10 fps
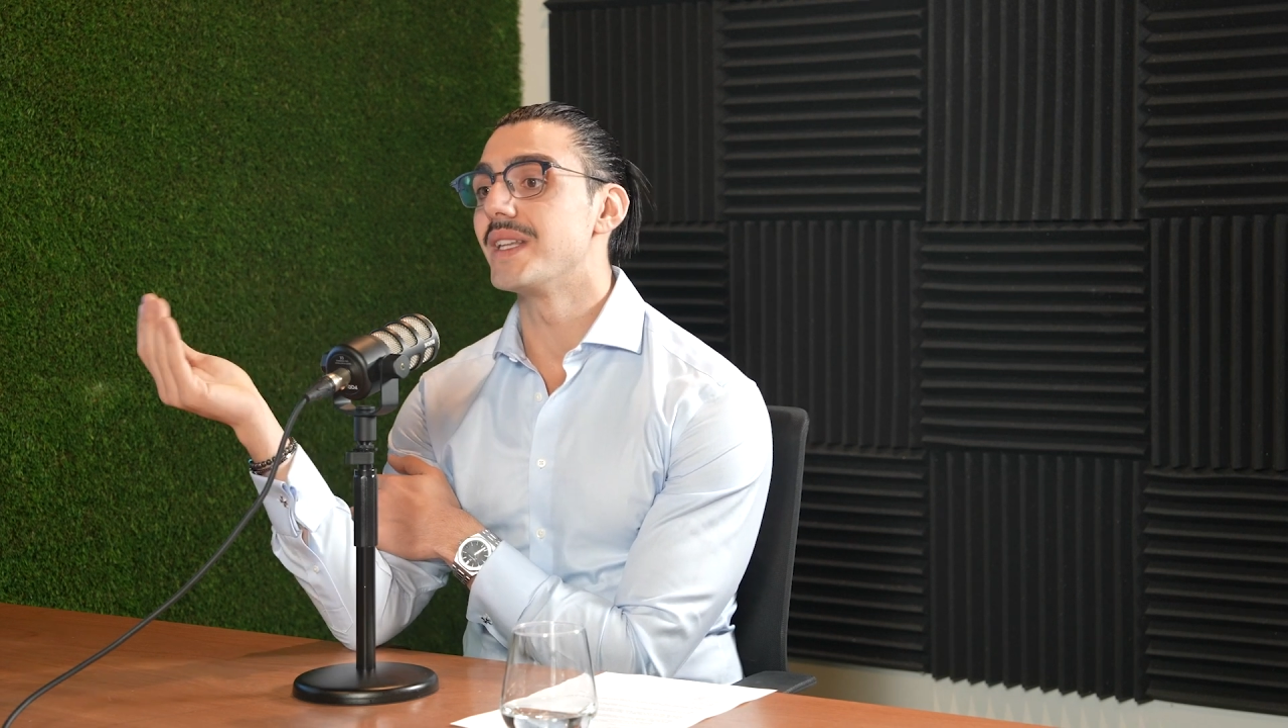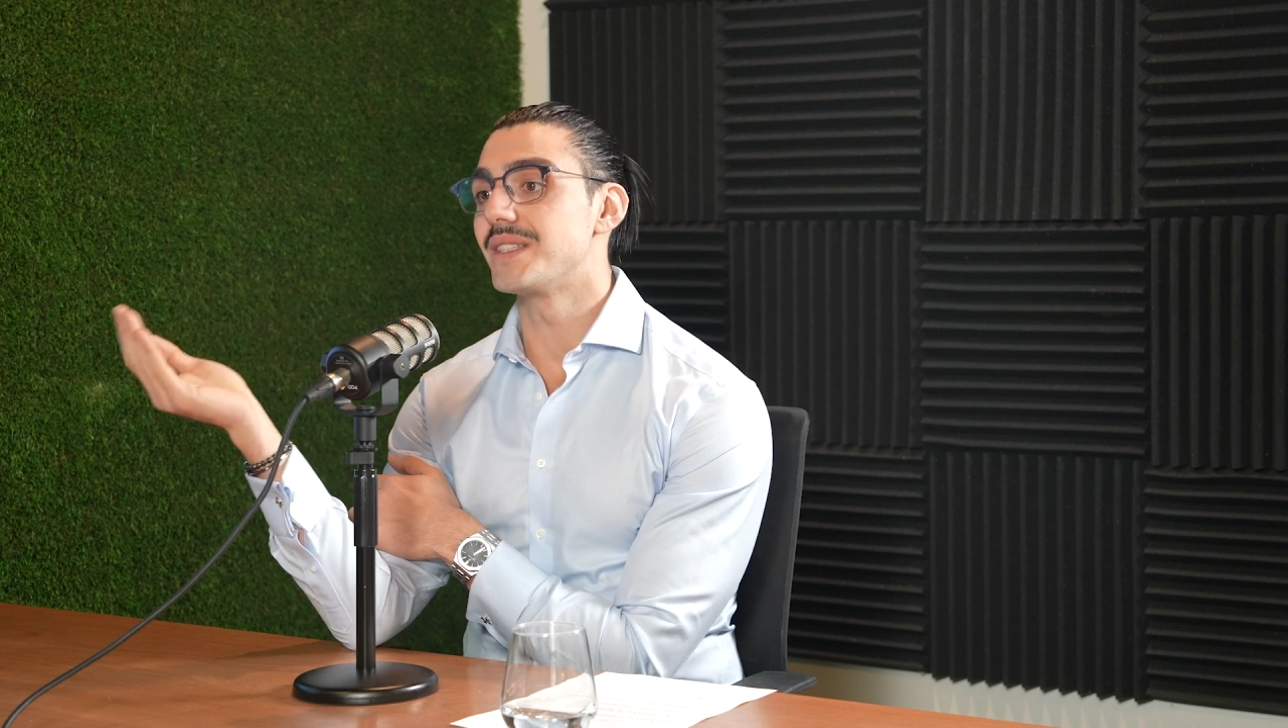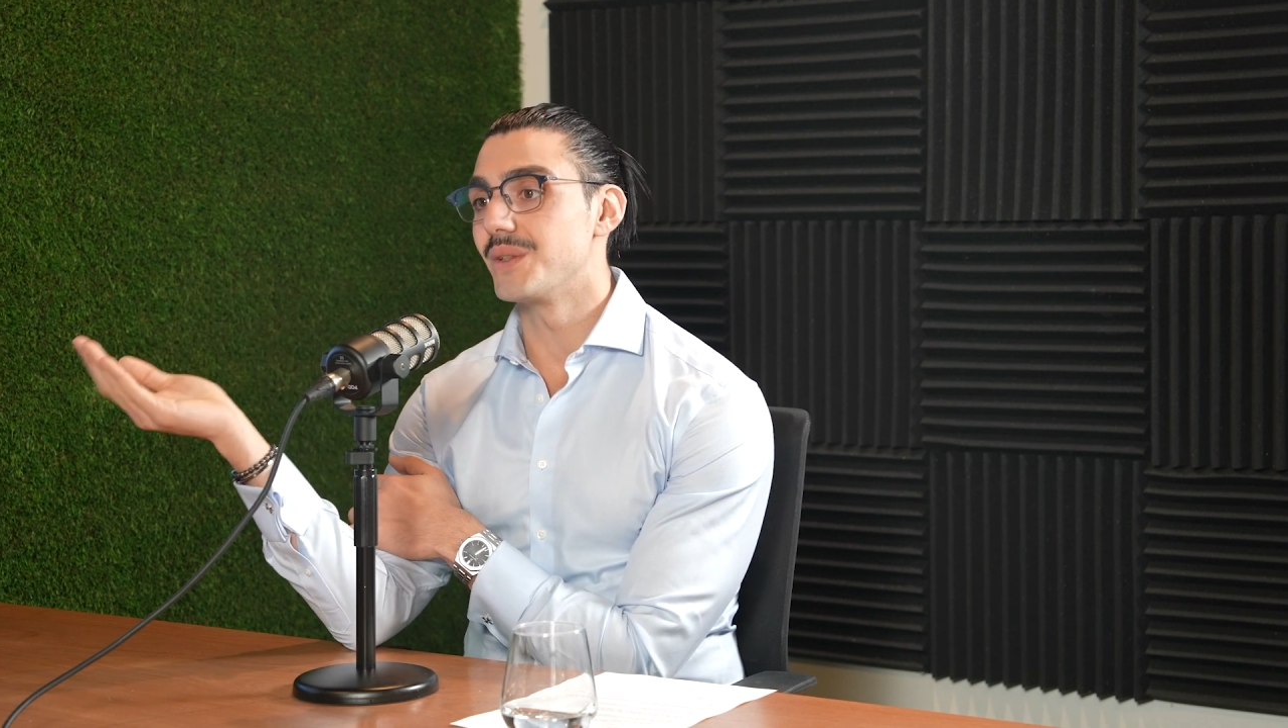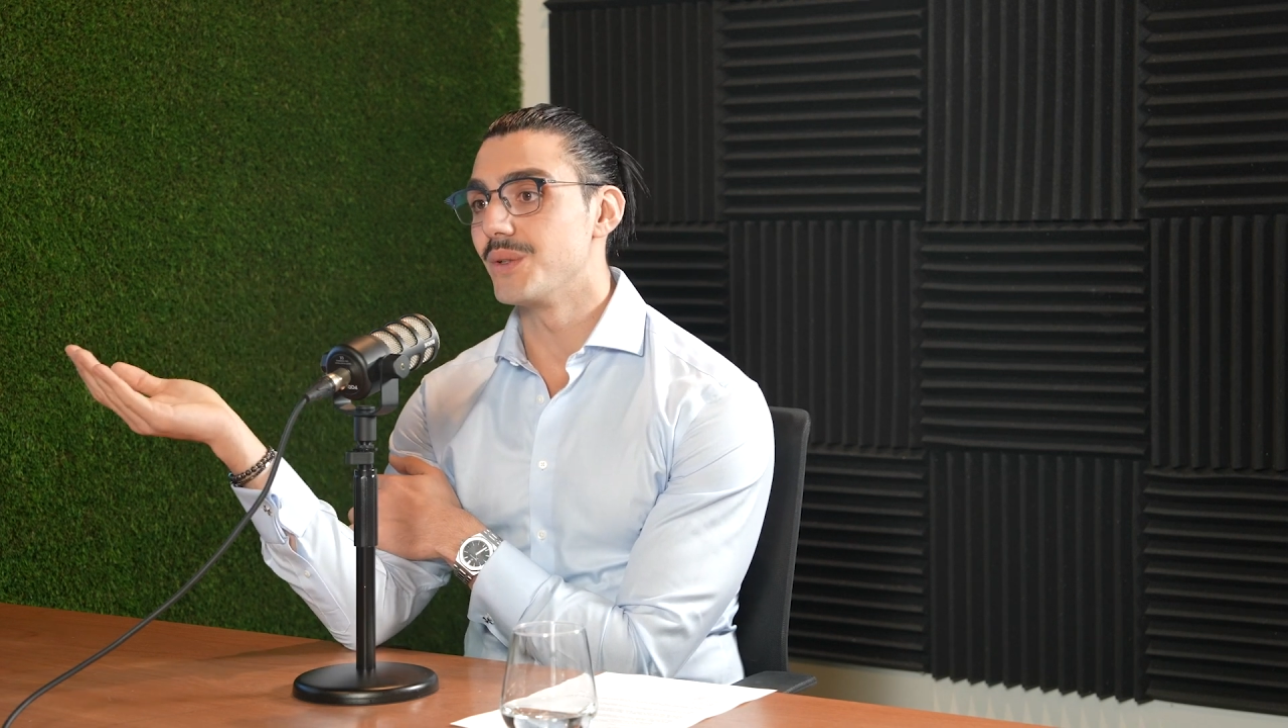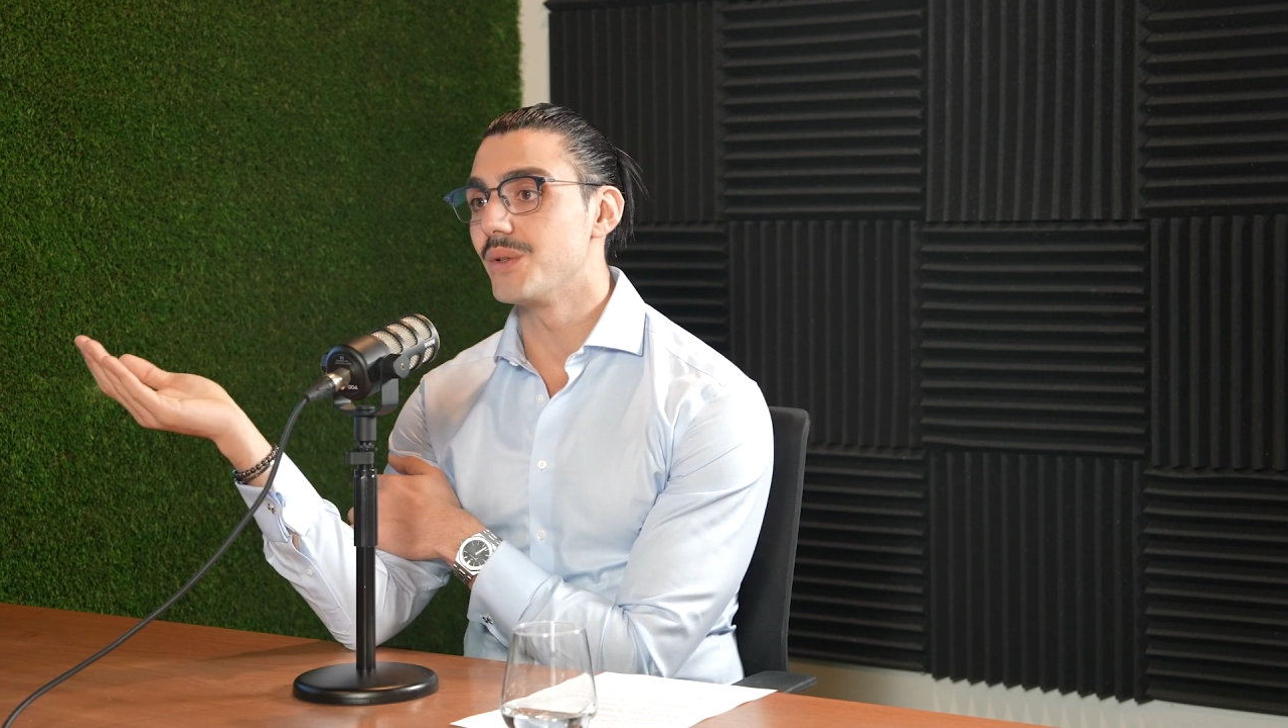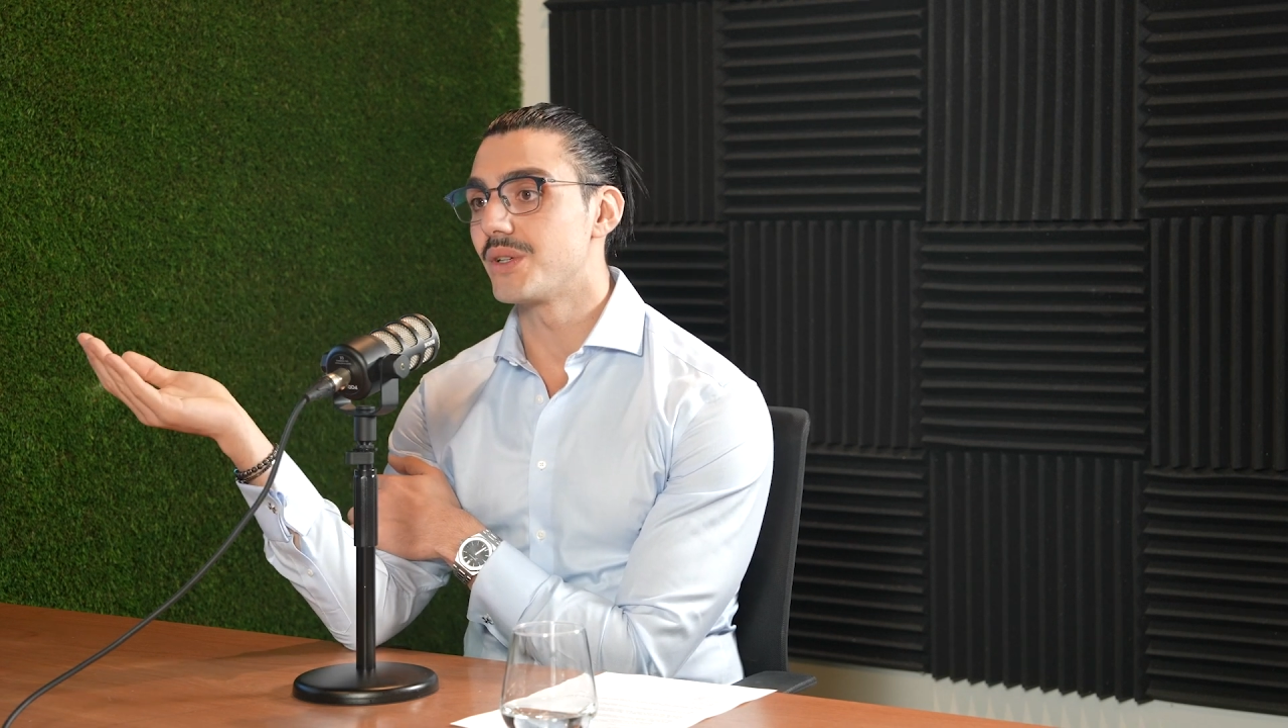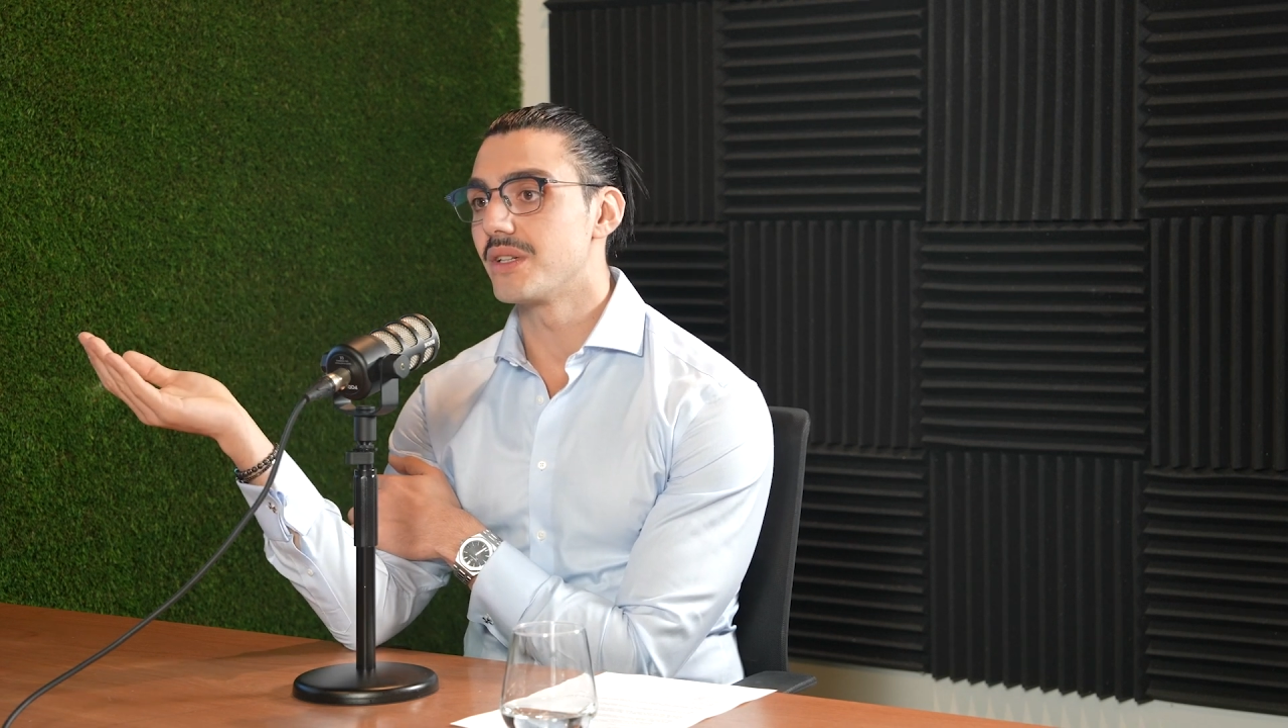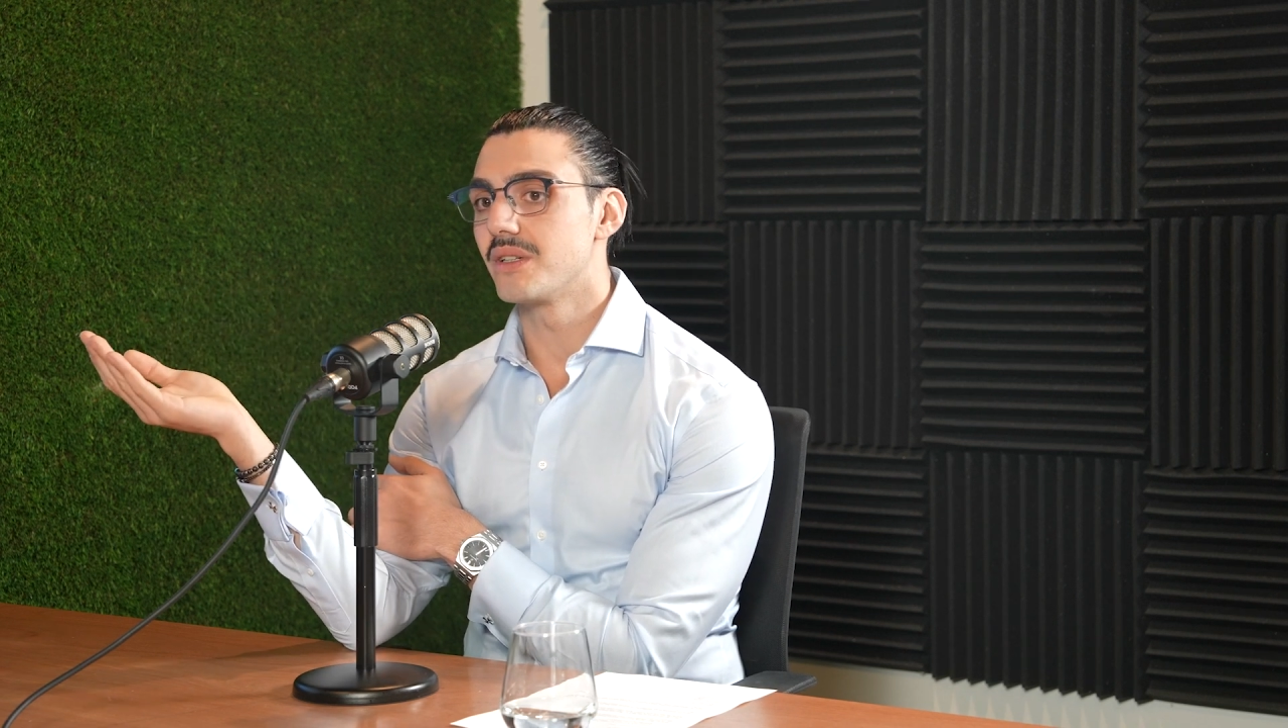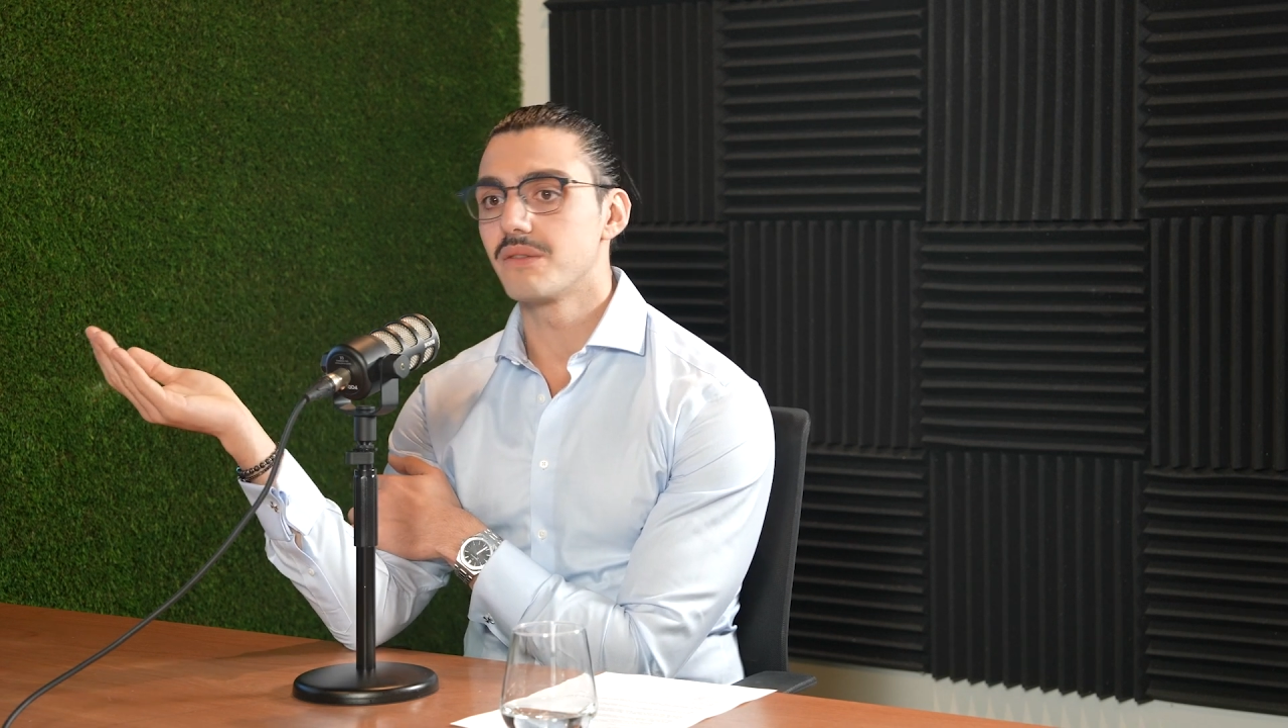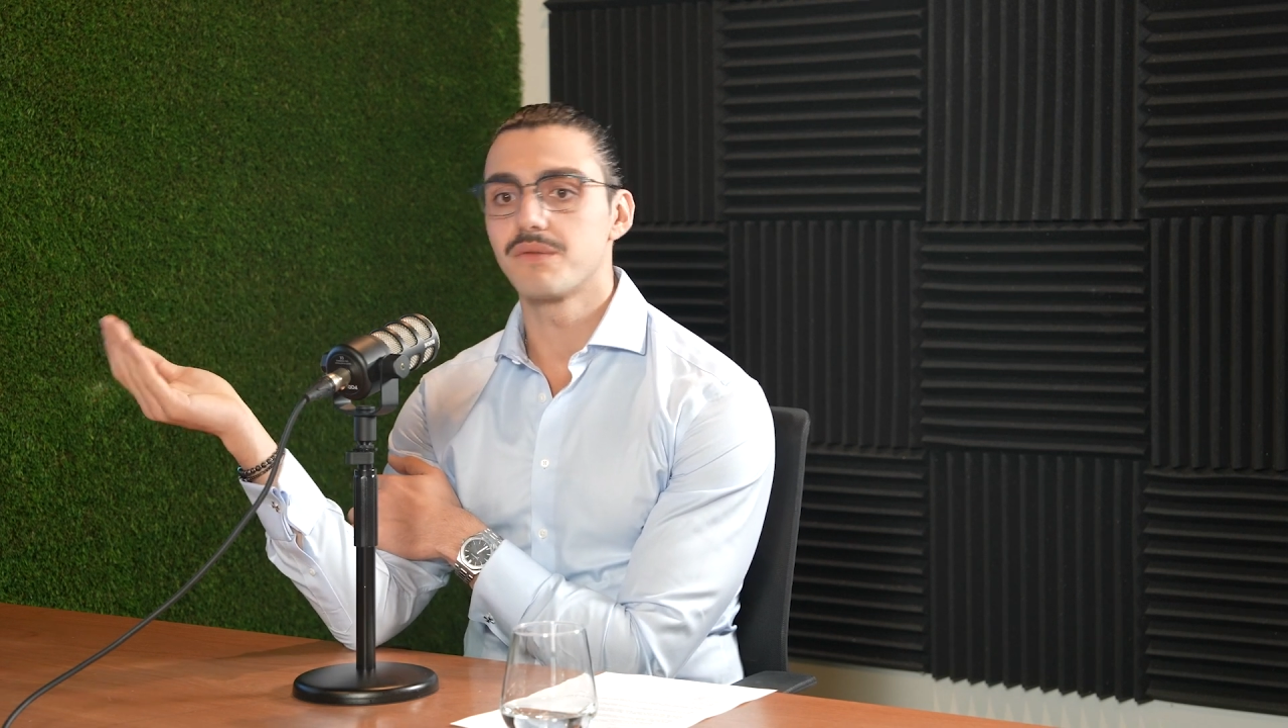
to look.